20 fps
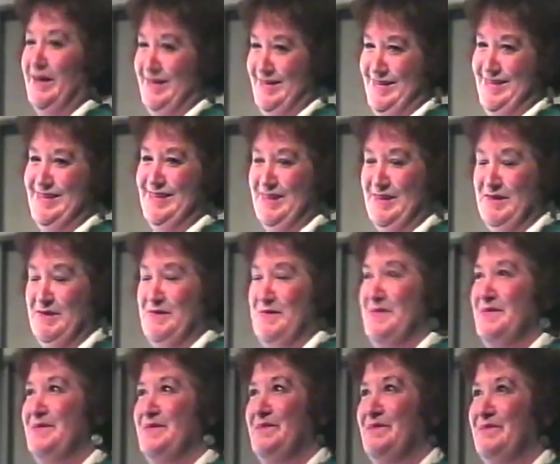quite,
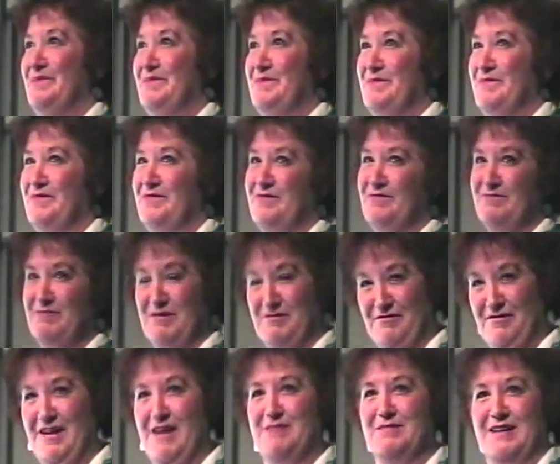a
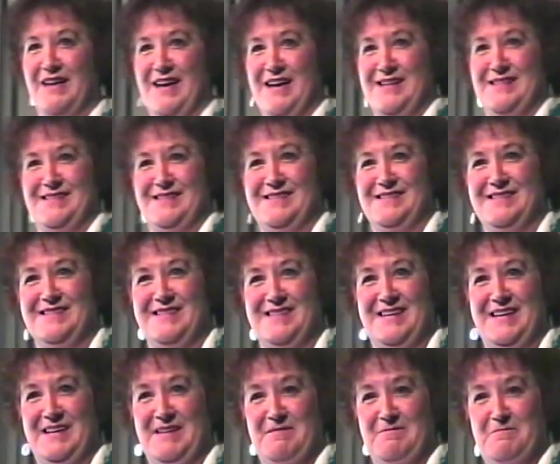bit flabbergasted,
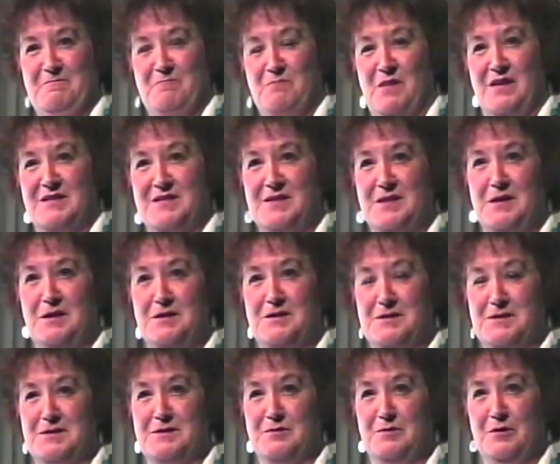and the
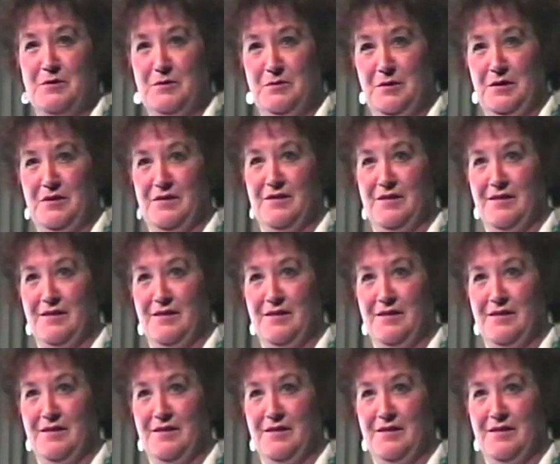scientists were,